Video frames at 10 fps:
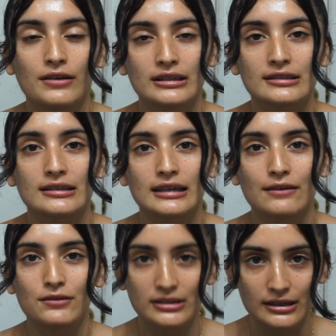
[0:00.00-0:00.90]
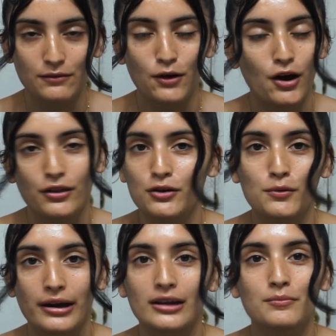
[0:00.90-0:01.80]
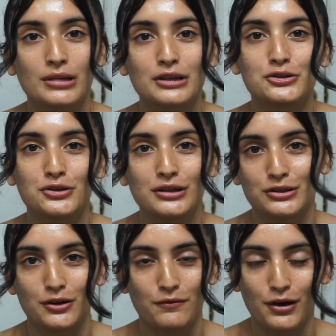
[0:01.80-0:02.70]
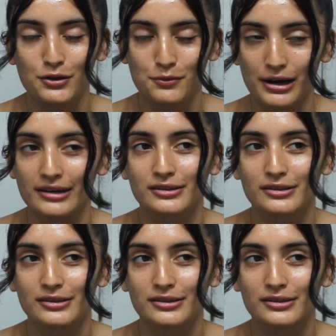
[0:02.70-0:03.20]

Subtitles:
and to give yourself all the credit, because you deserve all the credit.